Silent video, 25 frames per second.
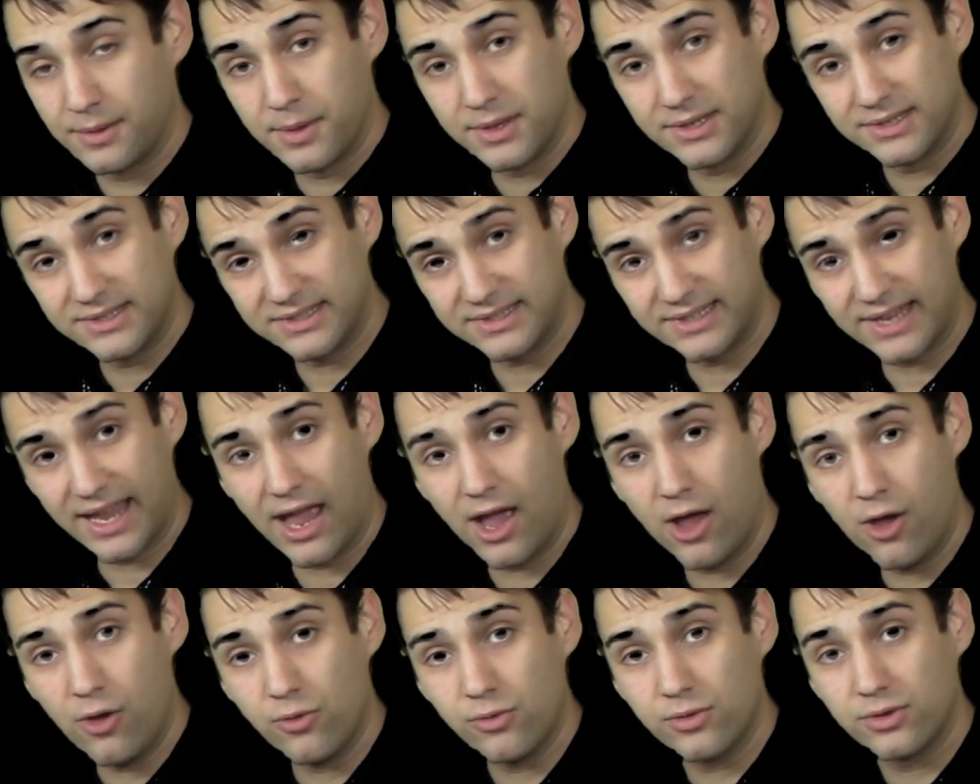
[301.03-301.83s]

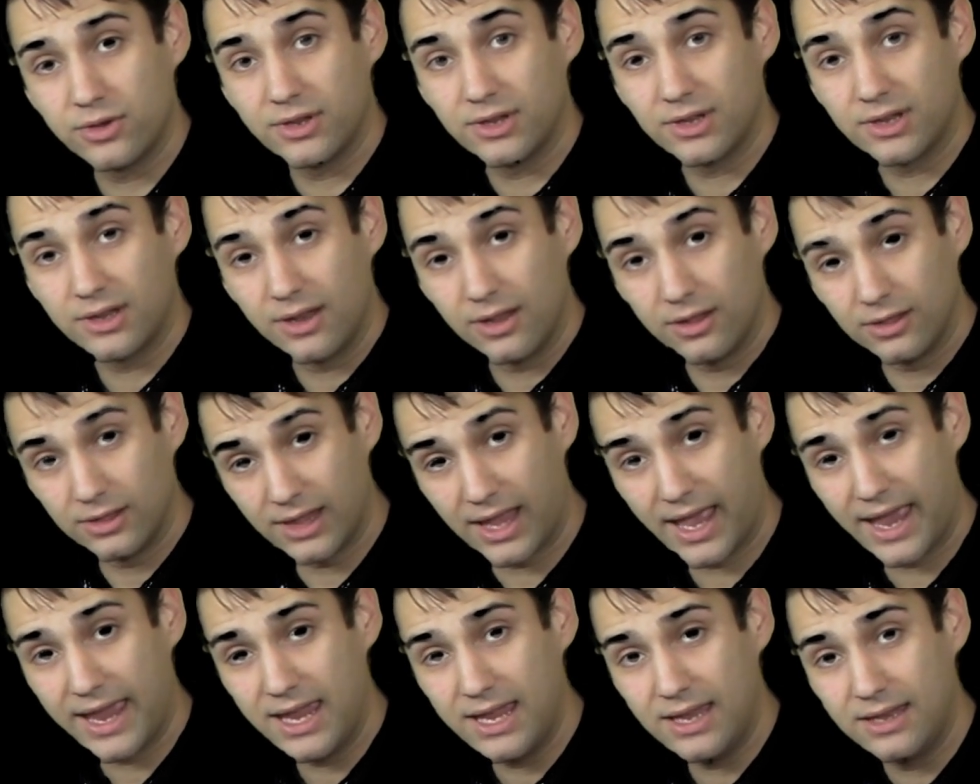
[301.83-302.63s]
sound,
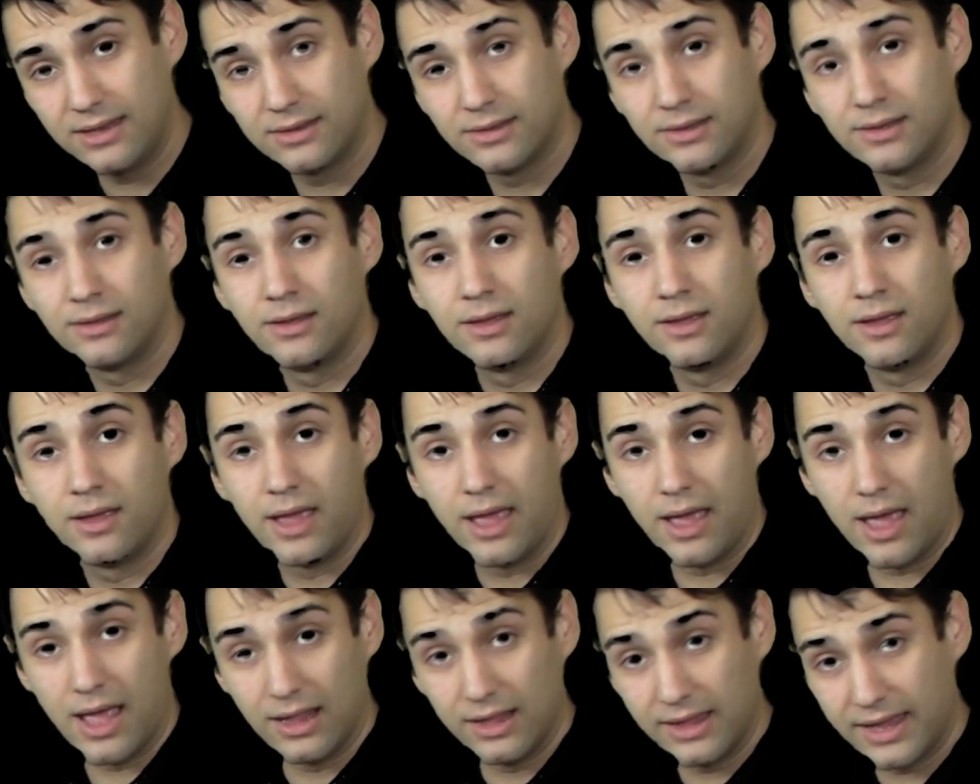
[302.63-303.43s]
light,
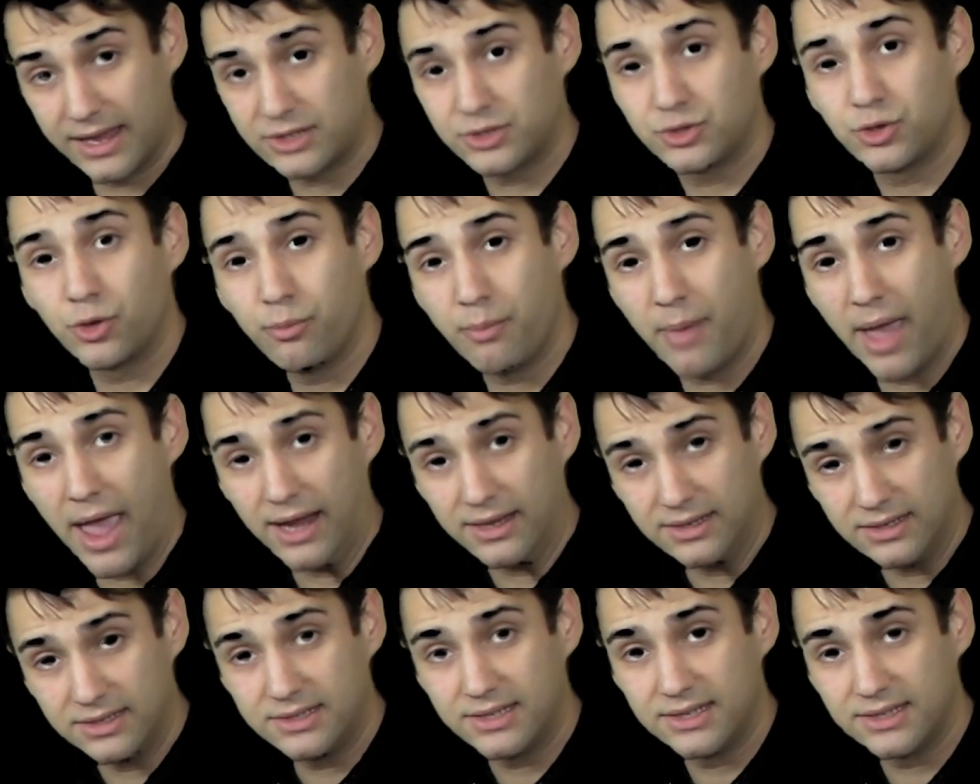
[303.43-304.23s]

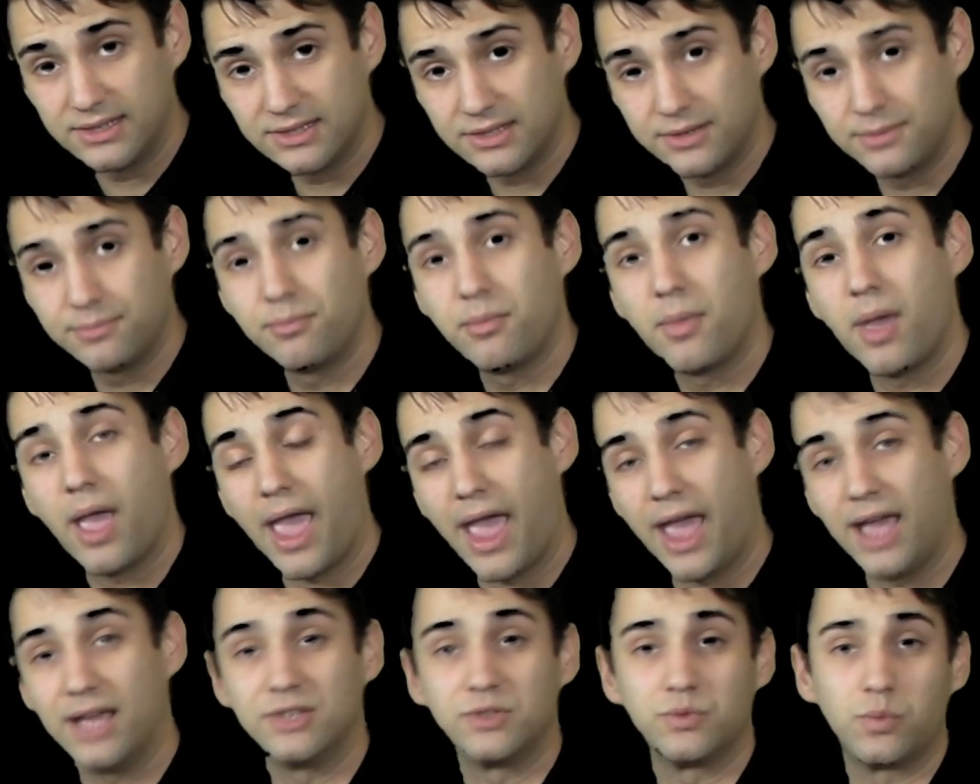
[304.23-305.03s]
electromagnetism,
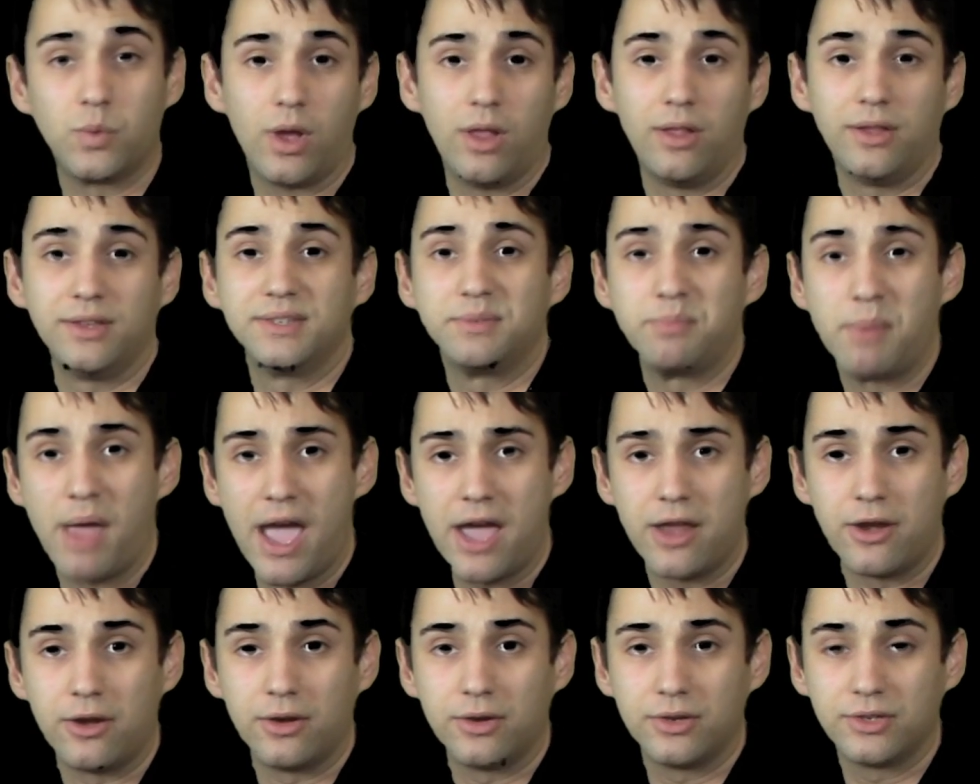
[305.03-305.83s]
as well as
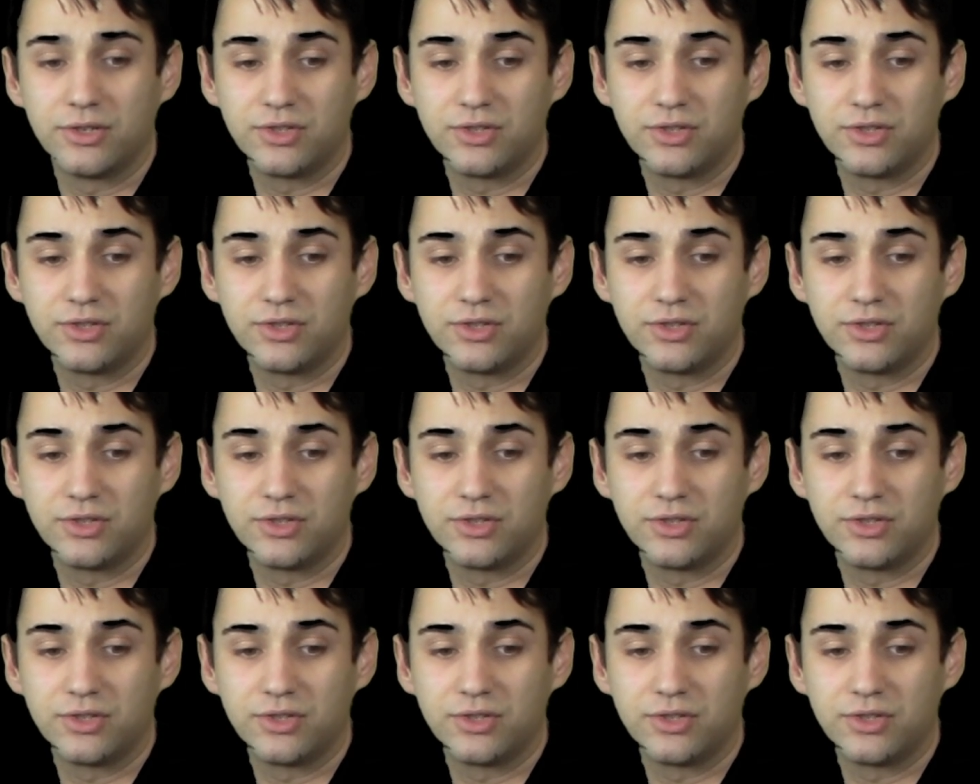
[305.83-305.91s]
matter.